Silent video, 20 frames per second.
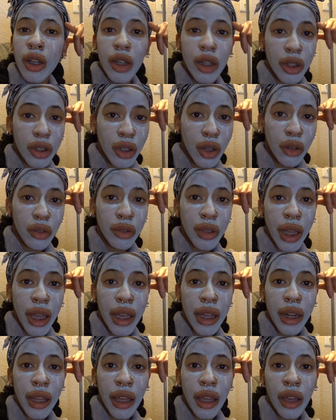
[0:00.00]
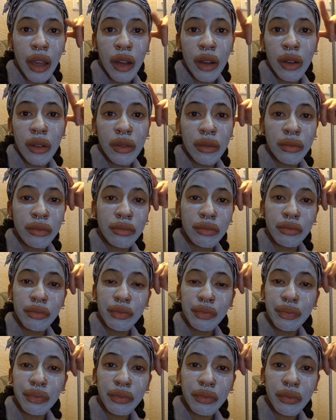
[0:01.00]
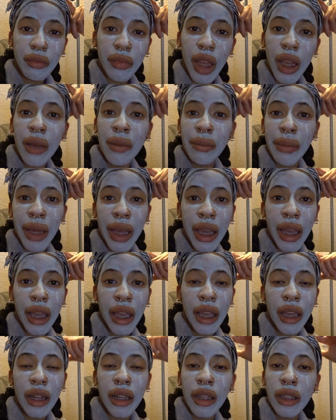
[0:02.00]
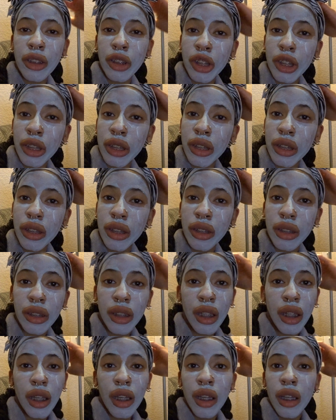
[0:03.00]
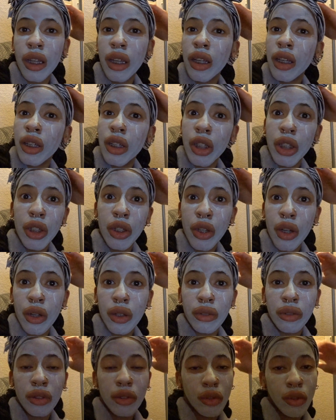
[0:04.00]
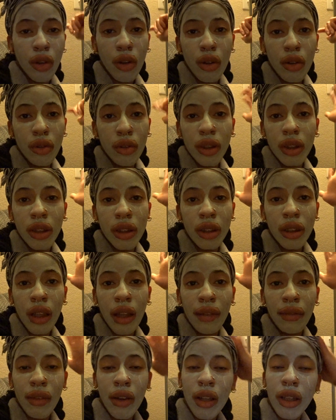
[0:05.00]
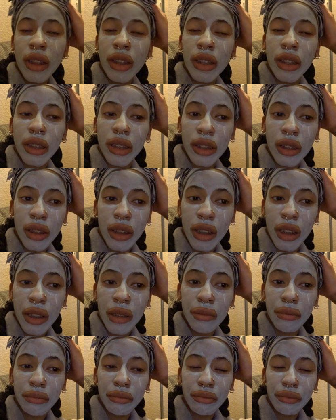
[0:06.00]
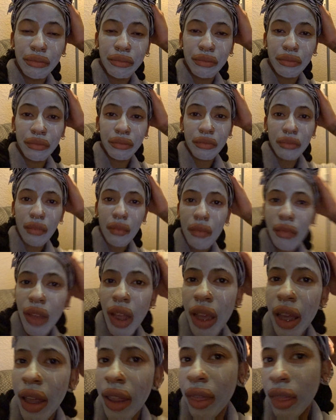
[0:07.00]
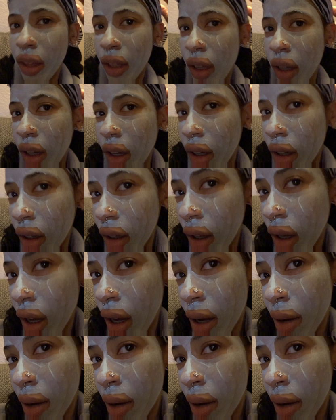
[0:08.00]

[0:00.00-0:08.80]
gonna go lay down in bed and just you know scroll until i fall asleep and then